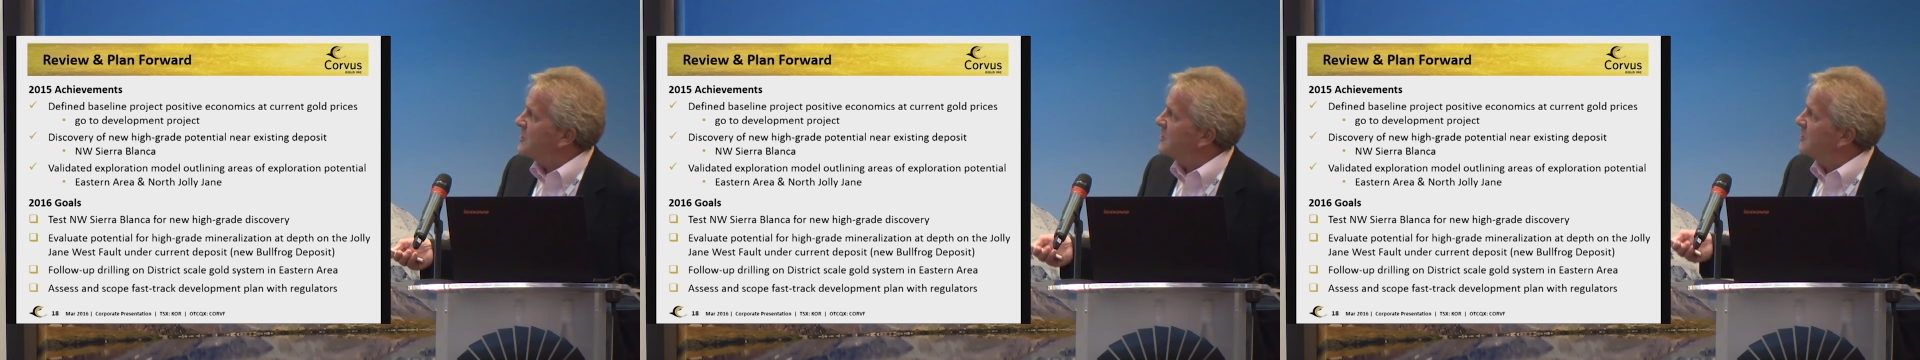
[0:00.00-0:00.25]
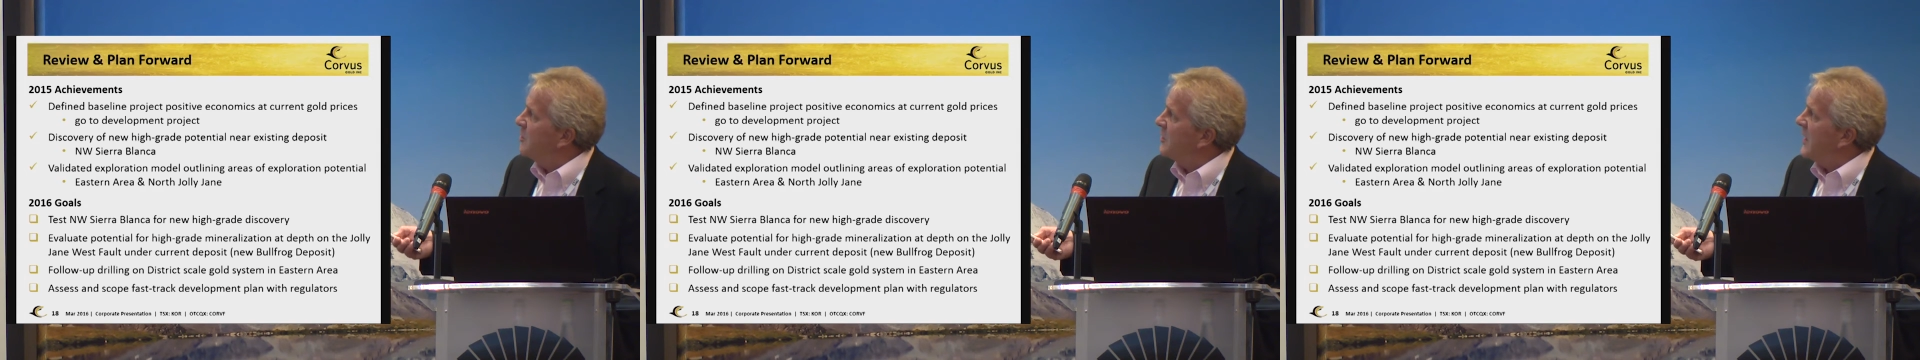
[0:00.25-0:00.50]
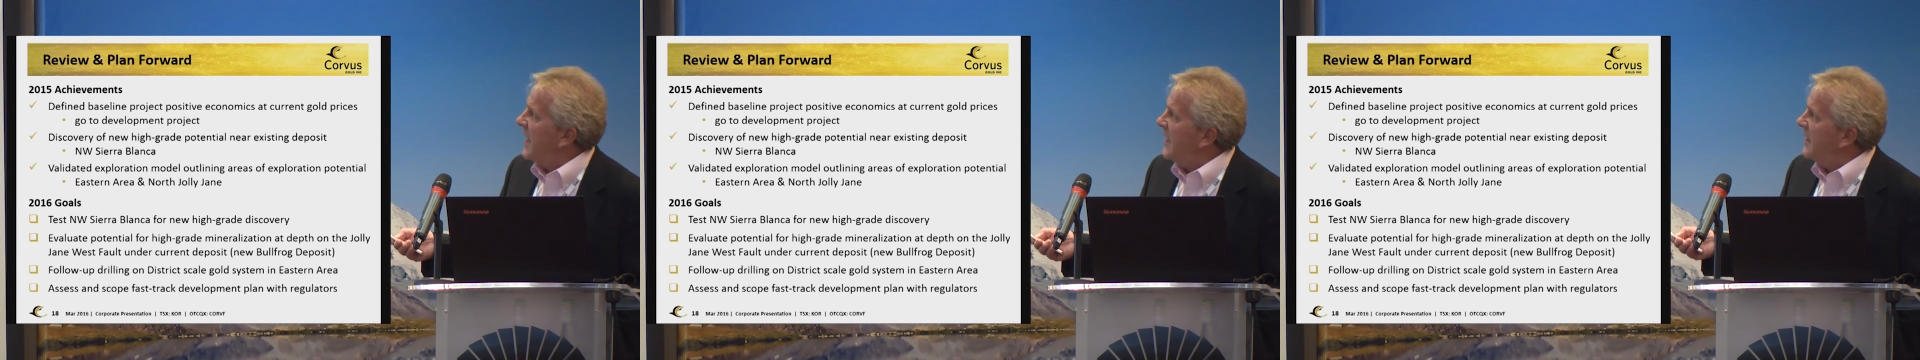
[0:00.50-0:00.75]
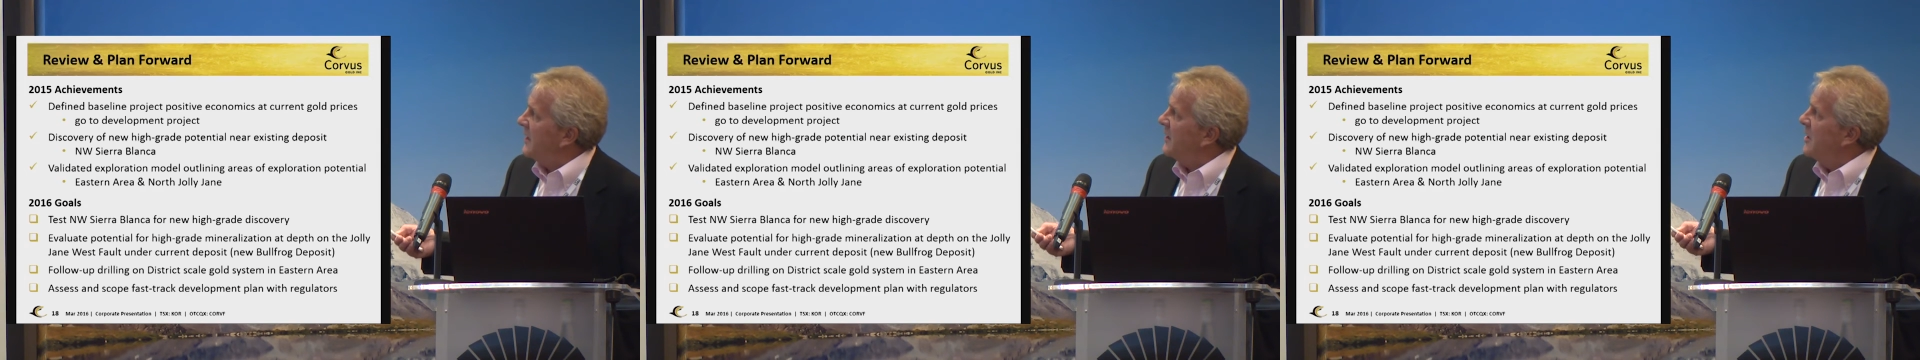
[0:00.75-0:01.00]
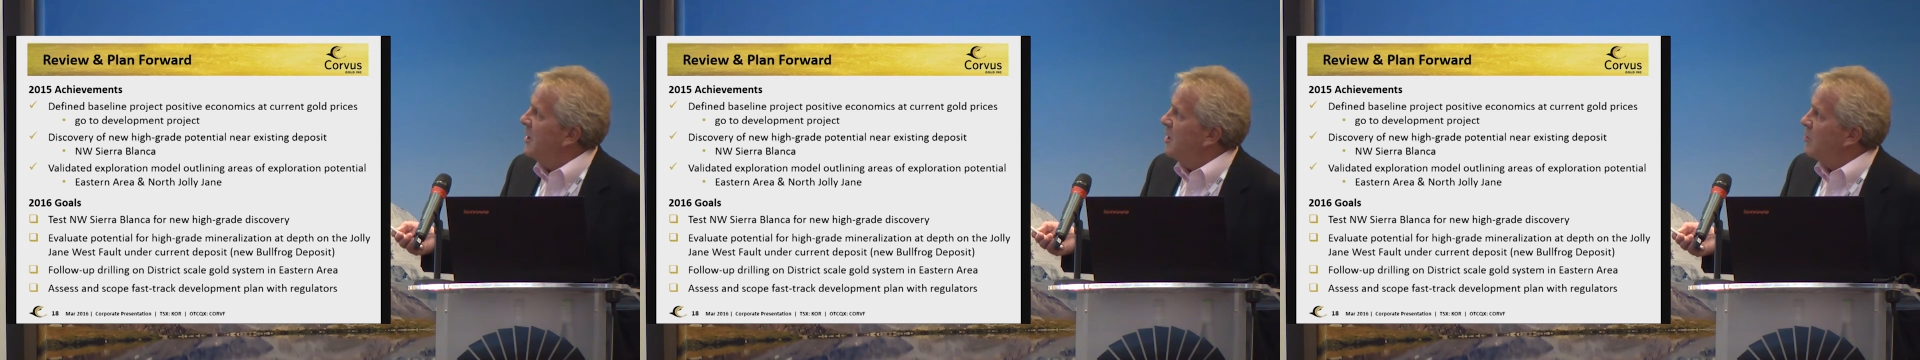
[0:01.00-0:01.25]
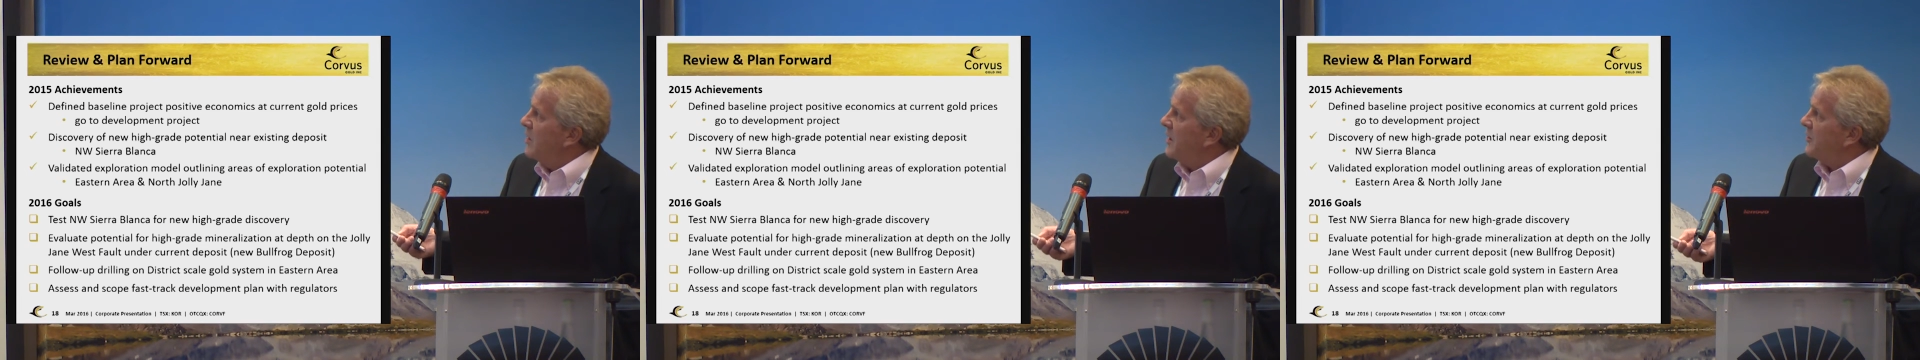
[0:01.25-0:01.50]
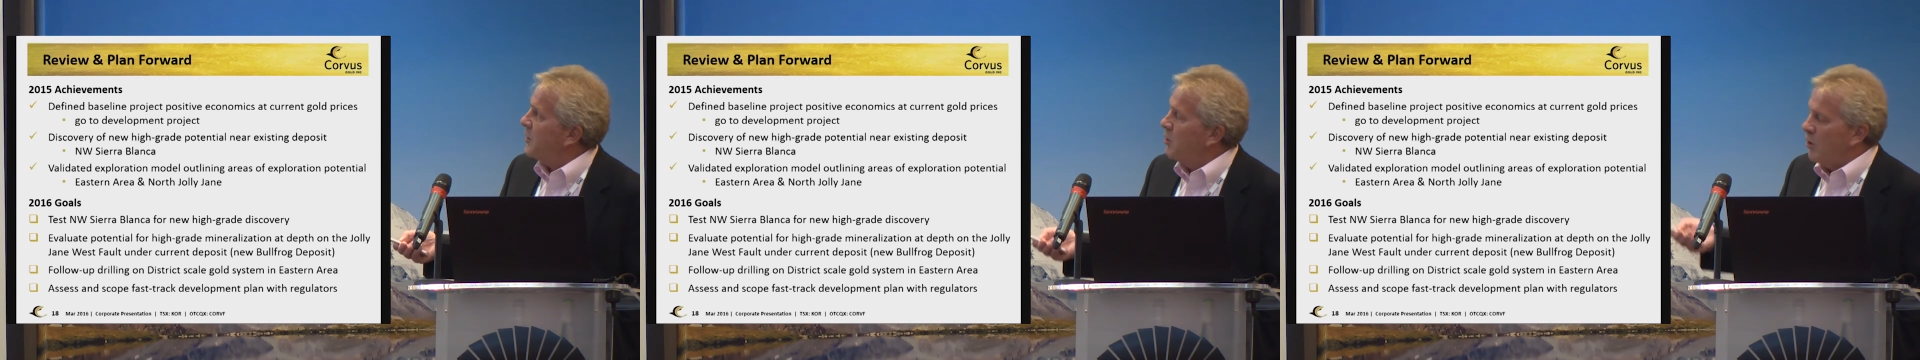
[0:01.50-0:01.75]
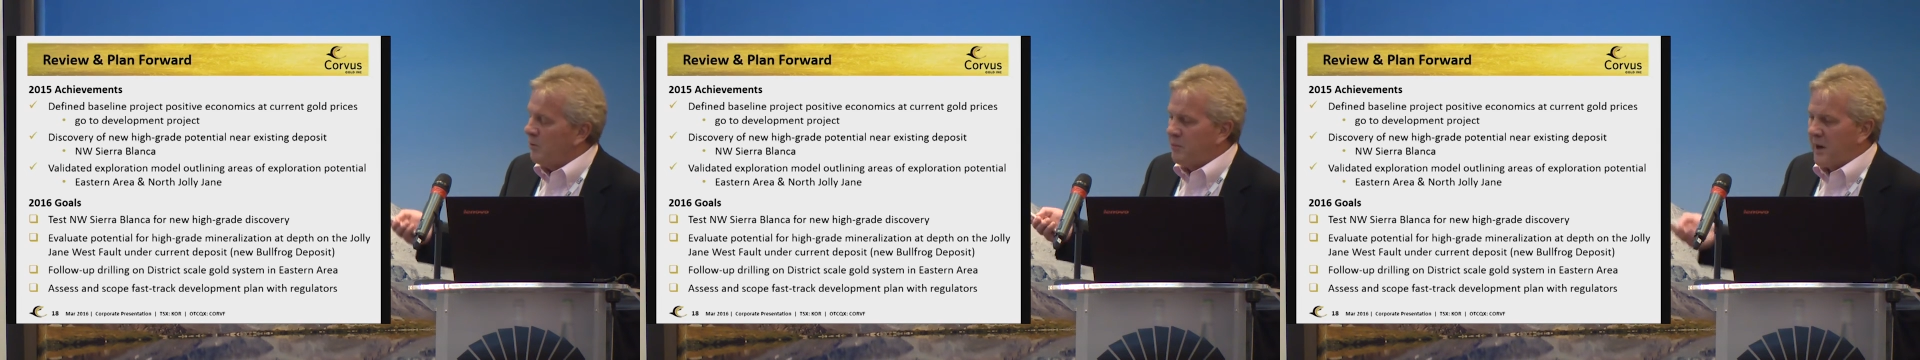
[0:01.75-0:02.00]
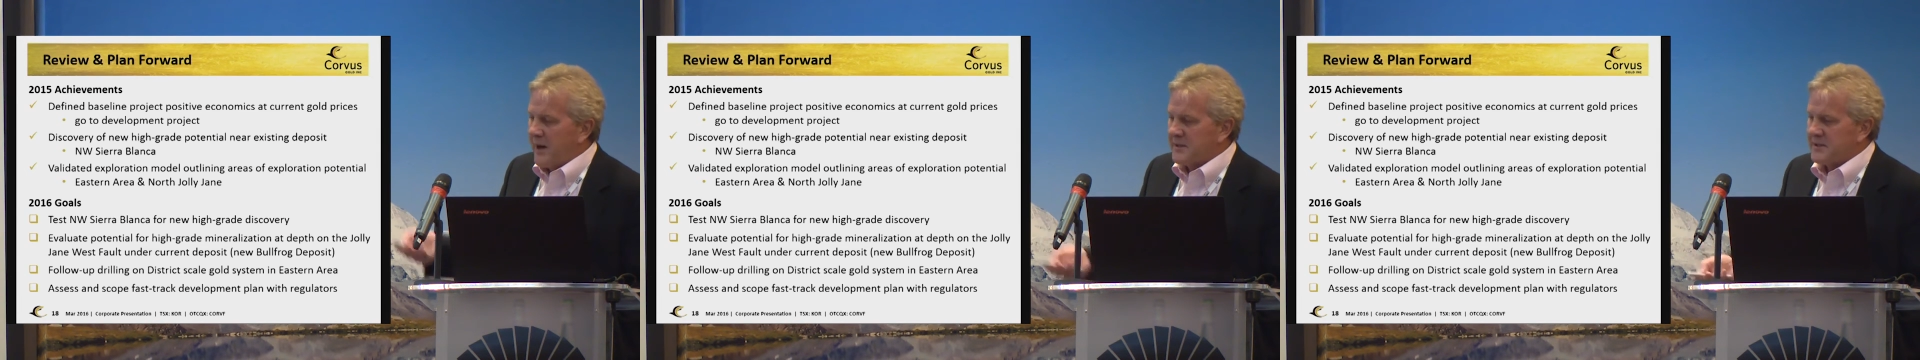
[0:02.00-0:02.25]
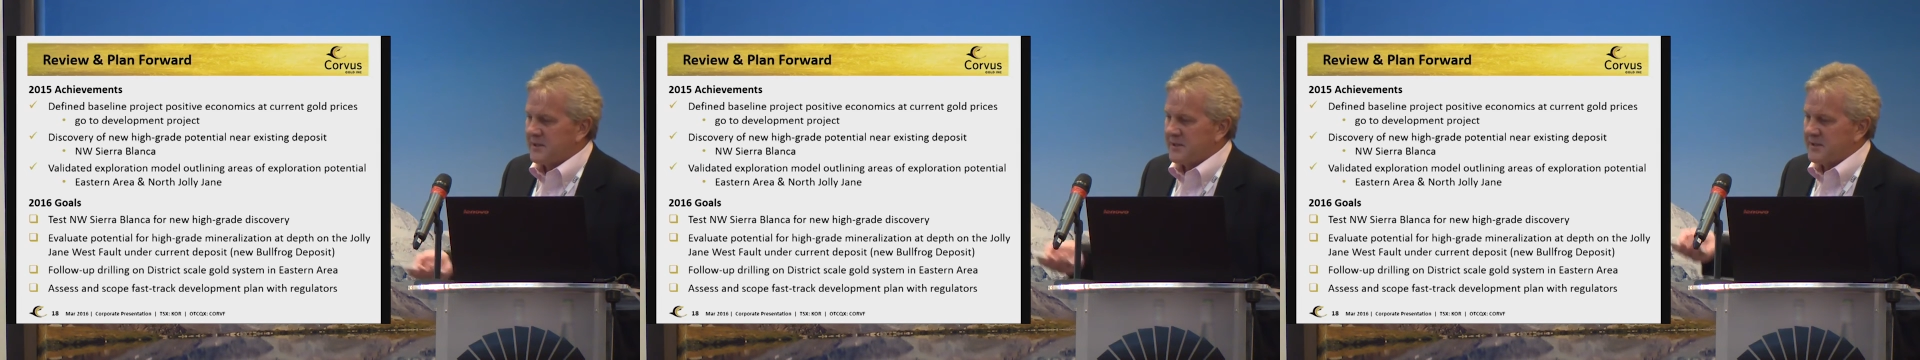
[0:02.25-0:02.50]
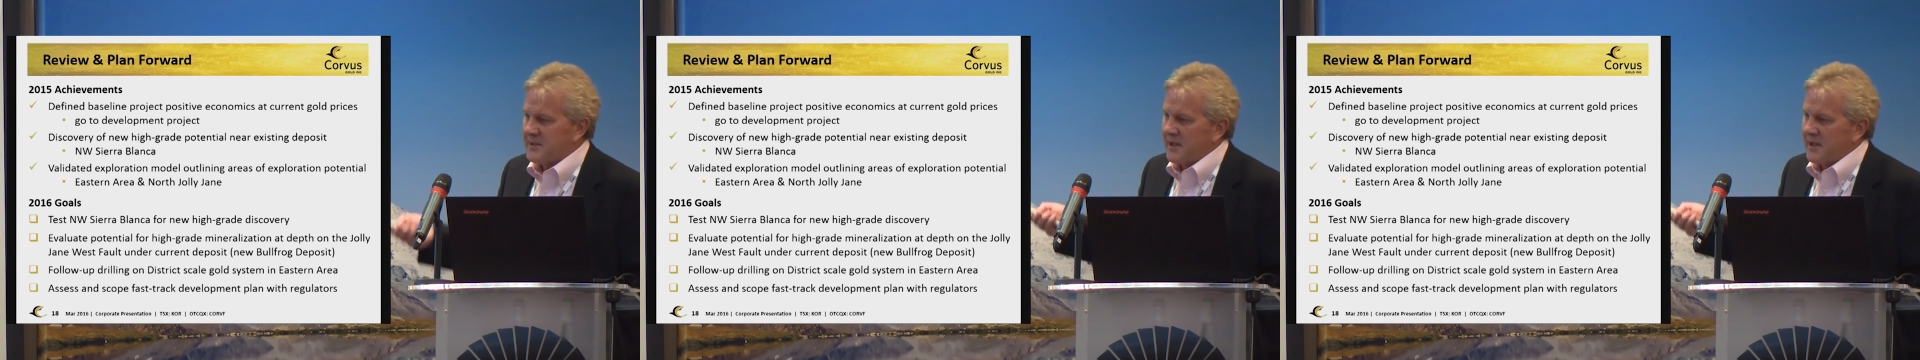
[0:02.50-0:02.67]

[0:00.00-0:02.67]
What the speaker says: look at it with gold prices